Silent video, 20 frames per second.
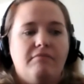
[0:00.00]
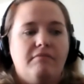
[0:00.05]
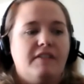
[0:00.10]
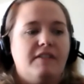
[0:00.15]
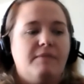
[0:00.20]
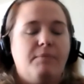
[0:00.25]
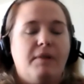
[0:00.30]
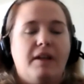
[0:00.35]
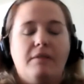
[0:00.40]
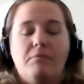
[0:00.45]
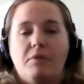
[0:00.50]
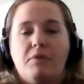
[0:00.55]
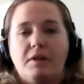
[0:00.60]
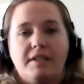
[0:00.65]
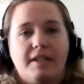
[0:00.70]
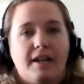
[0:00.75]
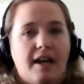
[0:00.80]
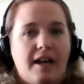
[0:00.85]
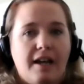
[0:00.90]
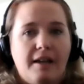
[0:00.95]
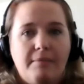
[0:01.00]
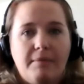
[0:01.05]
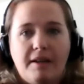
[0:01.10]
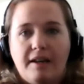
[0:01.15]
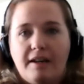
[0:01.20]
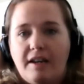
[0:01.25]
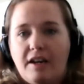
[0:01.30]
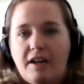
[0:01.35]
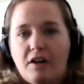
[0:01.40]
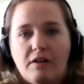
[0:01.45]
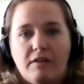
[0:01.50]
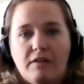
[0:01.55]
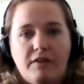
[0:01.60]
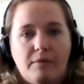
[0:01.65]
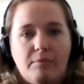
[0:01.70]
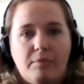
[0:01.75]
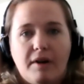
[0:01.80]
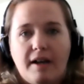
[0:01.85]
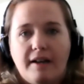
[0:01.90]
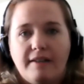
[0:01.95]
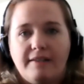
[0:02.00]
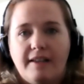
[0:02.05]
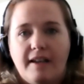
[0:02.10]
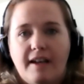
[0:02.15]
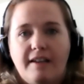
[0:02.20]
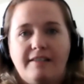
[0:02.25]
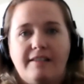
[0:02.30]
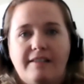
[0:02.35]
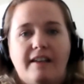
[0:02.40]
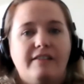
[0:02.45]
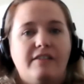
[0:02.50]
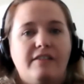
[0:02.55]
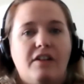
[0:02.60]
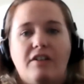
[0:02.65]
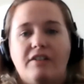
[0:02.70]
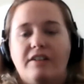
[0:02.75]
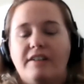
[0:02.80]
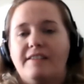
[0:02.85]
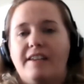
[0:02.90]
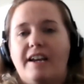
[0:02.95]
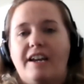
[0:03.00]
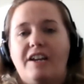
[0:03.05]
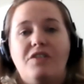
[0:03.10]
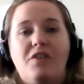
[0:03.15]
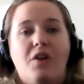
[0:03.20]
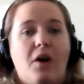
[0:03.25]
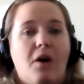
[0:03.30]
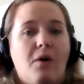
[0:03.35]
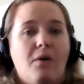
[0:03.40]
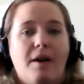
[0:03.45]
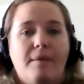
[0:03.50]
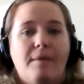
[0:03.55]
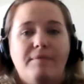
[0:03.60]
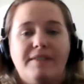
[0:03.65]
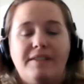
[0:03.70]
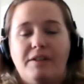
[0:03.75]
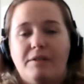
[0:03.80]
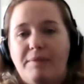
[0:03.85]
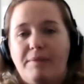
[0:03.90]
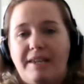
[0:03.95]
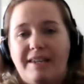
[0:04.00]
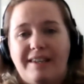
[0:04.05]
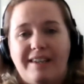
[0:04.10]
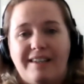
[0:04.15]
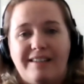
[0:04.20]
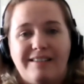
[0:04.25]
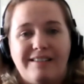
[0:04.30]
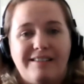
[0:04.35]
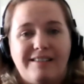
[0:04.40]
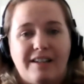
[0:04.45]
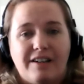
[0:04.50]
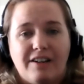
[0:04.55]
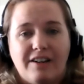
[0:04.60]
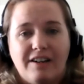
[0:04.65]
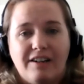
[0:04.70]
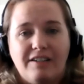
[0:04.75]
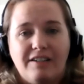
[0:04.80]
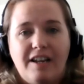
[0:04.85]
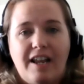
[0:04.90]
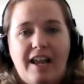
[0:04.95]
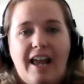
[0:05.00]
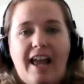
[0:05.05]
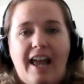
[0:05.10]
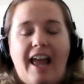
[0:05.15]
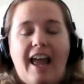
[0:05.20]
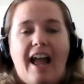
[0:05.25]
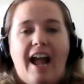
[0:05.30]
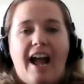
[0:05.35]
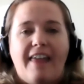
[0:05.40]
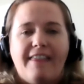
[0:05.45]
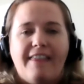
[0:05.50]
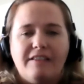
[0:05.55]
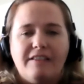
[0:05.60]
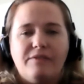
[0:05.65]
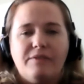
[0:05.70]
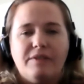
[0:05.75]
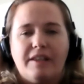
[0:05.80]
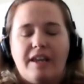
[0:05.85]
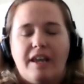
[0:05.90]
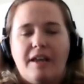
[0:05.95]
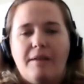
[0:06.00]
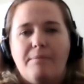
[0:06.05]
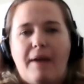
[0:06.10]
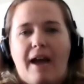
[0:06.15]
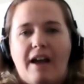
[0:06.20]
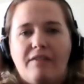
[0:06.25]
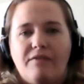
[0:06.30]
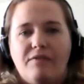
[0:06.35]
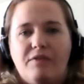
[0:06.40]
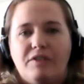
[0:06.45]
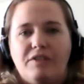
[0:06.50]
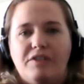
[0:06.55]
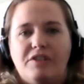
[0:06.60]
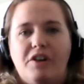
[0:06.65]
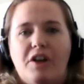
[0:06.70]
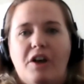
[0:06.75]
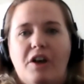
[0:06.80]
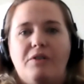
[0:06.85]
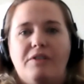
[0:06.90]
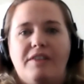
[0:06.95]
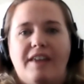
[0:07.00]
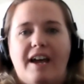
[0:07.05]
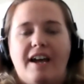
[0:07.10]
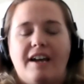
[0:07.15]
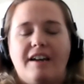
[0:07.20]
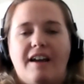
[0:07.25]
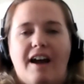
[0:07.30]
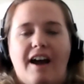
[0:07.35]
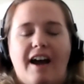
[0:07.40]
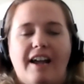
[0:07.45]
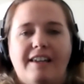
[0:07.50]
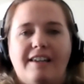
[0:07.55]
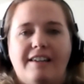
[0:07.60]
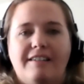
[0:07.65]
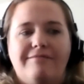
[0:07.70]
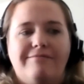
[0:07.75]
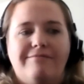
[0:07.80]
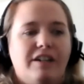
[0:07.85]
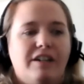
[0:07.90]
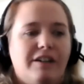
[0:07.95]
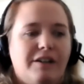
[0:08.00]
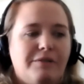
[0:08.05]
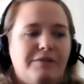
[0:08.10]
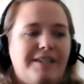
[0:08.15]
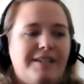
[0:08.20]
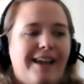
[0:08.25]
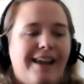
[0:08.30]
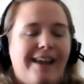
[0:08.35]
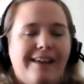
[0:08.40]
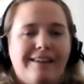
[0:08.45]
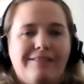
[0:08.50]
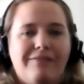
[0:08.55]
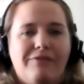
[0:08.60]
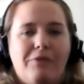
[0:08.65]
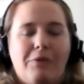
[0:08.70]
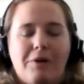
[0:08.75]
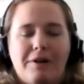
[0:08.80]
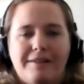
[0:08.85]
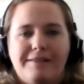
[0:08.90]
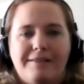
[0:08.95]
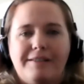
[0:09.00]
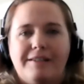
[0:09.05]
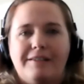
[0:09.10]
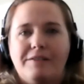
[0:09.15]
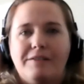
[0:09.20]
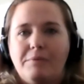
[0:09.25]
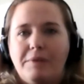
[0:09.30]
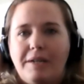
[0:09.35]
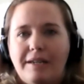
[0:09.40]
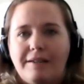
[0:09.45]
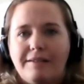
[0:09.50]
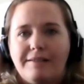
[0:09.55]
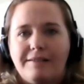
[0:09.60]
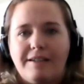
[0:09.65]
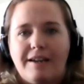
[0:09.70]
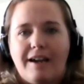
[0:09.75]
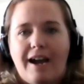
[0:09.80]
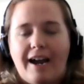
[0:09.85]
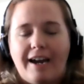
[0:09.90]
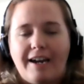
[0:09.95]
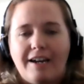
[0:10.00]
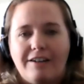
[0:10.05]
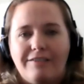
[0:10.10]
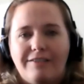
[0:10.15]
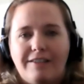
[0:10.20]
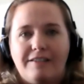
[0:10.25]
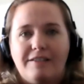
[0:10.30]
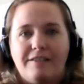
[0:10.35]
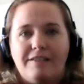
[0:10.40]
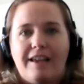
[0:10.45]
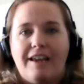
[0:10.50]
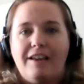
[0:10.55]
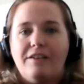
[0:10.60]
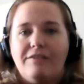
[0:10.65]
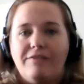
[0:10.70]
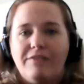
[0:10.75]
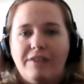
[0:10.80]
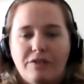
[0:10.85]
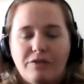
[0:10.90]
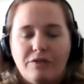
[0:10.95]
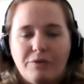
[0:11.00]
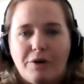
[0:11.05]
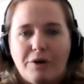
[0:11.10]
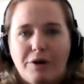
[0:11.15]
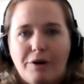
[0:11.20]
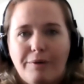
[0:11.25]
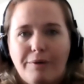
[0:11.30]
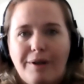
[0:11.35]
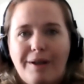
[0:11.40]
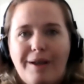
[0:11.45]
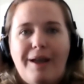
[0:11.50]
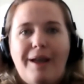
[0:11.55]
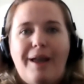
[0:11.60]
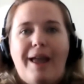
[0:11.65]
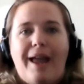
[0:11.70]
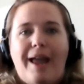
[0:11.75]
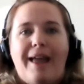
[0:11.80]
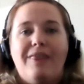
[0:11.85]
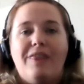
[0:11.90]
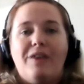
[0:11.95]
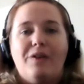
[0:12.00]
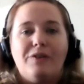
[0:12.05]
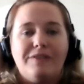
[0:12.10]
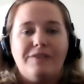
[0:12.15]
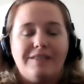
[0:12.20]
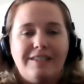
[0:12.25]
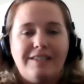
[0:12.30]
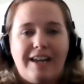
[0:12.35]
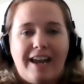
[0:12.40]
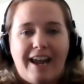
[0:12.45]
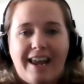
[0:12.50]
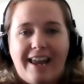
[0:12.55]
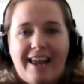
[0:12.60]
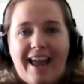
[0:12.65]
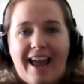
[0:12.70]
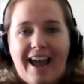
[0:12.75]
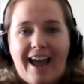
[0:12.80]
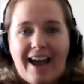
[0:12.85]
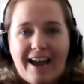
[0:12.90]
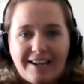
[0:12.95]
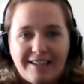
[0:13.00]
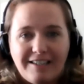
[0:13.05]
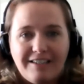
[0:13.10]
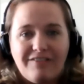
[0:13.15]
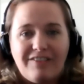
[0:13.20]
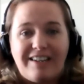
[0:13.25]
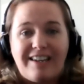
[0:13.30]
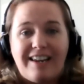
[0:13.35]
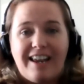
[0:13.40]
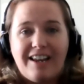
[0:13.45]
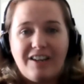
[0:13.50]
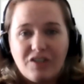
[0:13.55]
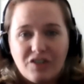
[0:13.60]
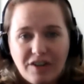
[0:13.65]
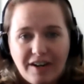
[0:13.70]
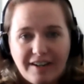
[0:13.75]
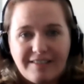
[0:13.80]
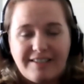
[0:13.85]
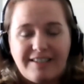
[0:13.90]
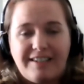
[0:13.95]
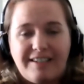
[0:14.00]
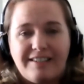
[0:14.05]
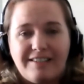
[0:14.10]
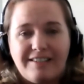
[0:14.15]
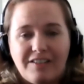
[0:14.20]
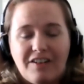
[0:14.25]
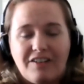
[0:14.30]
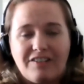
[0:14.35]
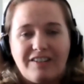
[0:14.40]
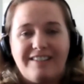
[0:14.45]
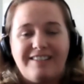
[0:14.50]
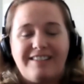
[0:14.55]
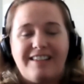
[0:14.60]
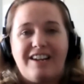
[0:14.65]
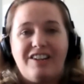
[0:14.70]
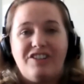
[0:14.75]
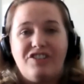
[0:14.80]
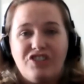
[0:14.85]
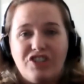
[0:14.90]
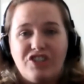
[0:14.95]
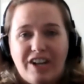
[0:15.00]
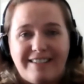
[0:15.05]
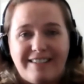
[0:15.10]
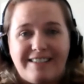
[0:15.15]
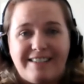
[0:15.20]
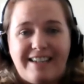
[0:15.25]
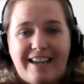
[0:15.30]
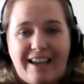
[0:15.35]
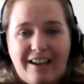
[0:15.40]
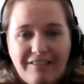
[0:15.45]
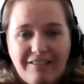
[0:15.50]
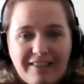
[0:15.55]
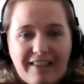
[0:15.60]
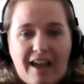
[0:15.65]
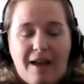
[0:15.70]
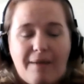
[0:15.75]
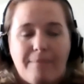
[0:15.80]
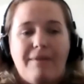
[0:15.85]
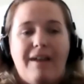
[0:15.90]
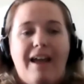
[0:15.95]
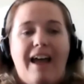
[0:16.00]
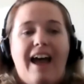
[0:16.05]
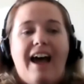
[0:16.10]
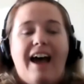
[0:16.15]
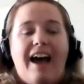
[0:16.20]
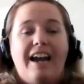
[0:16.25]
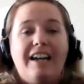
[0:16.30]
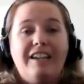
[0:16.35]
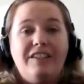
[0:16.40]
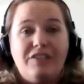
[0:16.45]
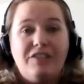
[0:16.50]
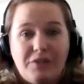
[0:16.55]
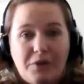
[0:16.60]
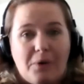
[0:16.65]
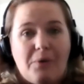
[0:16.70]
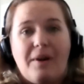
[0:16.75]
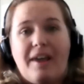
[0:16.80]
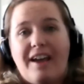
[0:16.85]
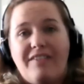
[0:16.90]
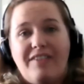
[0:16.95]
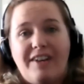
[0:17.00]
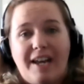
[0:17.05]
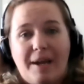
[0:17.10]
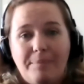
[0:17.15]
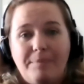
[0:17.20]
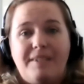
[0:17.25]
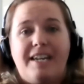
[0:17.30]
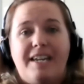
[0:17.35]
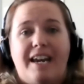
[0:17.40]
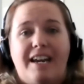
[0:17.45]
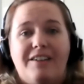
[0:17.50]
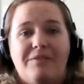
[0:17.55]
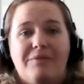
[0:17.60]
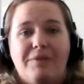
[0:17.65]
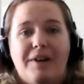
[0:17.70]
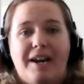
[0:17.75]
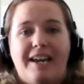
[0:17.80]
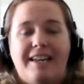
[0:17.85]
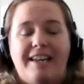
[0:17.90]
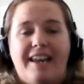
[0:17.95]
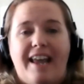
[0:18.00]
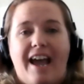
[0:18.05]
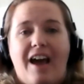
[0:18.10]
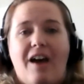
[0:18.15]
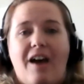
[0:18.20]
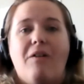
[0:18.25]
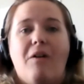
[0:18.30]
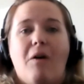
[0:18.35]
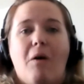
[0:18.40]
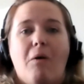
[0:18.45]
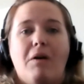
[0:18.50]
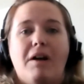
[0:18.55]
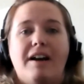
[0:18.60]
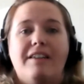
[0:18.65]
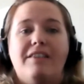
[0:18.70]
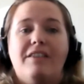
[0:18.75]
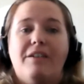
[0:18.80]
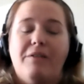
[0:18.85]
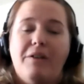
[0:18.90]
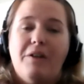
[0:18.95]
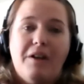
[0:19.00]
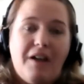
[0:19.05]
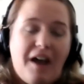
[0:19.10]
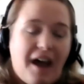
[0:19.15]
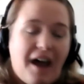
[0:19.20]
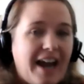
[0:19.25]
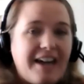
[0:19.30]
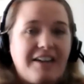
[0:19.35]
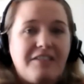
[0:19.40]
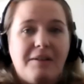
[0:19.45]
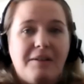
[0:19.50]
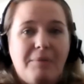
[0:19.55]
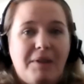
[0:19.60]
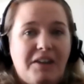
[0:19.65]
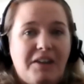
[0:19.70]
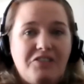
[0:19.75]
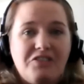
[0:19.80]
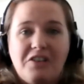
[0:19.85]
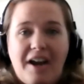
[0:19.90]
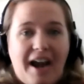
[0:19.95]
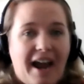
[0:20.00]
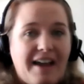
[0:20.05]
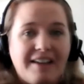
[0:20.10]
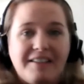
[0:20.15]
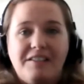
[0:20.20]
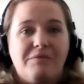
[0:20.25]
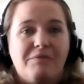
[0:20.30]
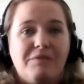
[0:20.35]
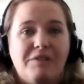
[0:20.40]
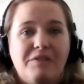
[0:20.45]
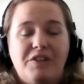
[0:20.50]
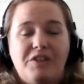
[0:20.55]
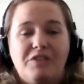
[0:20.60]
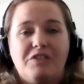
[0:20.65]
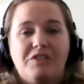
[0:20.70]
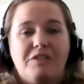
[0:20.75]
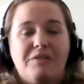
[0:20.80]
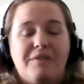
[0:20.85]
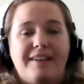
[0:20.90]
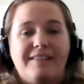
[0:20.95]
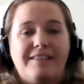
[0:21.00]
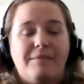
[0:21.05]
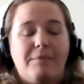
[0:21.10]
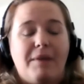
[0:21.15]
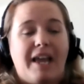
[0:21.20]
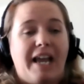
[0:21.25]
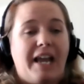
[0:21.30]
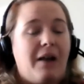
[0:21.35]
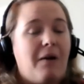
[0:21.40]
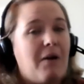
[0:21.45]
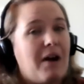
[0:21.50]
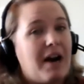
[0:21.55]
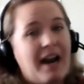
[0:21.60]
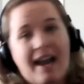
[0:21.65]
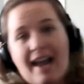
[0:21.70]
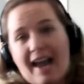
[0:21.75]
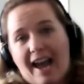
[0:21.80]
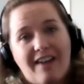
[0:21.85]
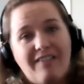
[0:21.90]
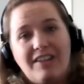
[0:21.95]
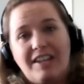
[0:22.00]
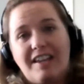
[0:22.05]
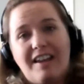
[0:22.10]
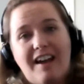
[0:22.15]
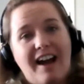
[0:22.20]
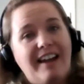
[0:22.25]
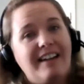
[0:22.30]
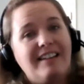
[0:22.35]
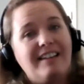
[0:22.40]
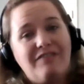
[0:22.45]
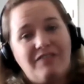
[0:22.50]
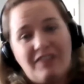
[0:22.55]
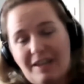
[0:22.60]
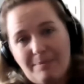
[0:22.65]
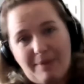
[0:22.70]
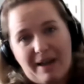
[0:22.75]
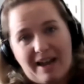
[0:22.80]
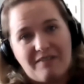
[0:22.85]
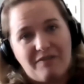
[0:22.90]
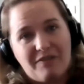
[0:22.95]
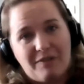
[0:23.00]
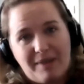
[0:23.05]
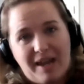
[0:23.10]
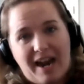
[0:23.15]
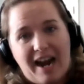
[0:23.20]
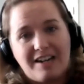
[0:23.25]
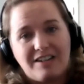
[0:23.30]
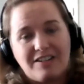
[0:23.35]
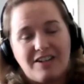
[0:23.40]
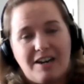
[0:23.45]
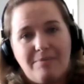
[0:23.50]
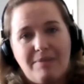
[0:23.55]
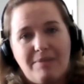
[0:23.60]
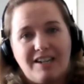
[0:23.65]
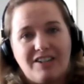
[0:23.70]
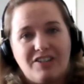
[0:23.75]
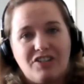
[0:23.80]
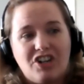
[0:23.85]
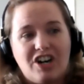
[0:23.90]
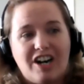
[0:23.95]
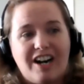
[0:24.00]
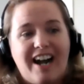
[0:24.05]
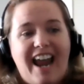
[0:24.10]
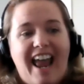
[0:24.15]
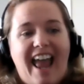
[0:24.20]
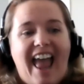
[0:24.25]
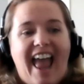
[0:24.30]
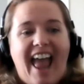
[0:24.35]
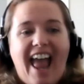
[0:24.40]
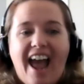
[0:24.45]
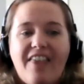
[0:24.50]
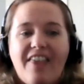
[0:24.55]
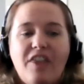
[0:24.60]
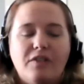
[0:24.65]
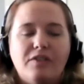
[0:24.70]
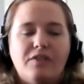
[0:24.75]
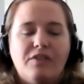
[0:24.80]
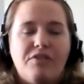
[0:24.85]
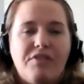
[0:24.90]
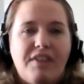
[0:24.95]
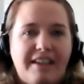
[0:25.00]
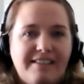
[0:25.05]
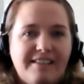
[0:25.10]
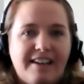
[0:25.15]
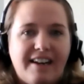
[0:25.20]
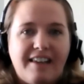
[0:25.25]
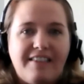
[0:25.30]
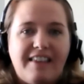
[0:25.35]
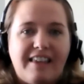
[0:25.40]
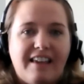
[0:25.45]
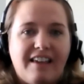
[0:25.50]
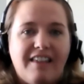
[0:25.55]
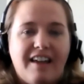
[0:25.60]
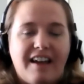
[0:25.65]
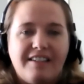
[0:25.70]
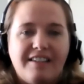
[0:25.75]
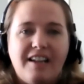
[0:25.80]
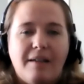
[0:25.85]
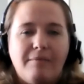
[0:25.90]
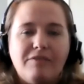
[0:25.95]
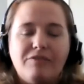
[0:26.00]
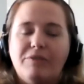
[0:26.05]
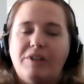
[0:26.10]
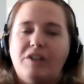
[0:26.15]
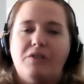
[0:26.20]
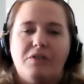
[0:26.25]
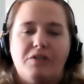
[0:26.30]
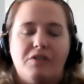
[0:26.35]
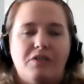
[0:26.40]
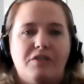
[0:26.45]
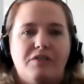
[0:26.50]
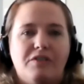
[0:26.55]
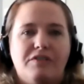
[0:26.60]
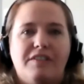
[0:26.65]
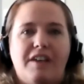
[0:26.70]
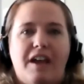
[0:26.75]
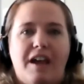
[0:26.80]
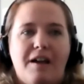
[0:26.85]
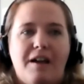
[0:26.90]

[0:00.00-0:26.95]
spend more time in an interview process as long as I know I'm still being considered. And that's really impactful to know that I can, take 4 to 6 weeks to hire this individual and they'll stay active and interested as long as I just tell them I don't have an update right now, or the hiring manager hasn't reviewed your resume, or I haven't gotten the feedback from the hiring manager. And those are things that I think a lot of times recruiters